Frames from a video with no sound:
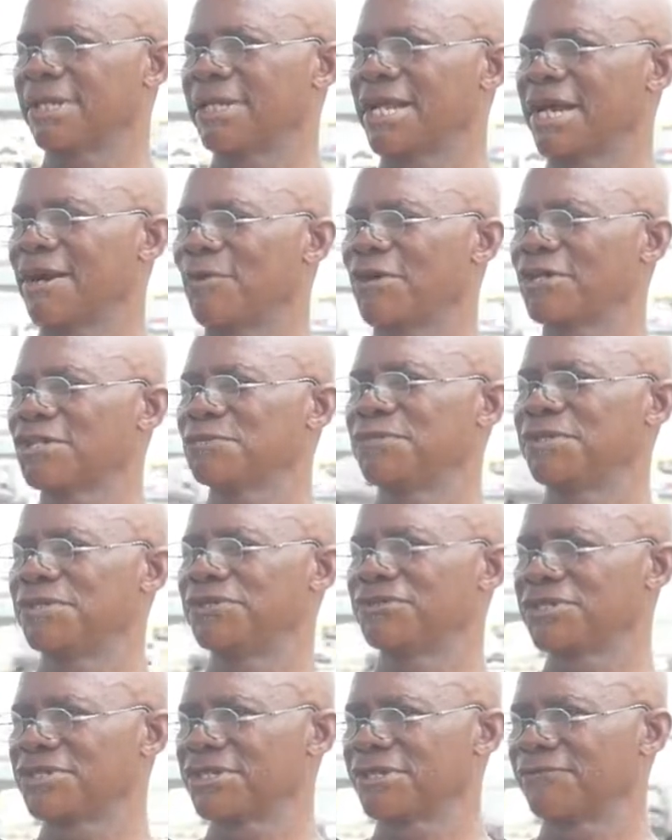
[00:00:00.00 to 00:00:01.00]
There must be
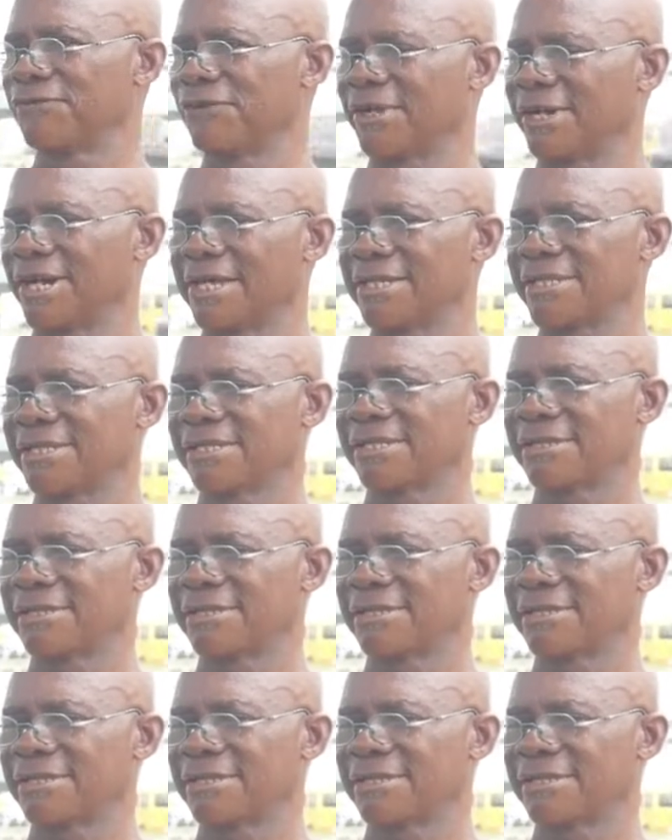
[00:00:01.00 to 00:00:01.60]
a reason for that.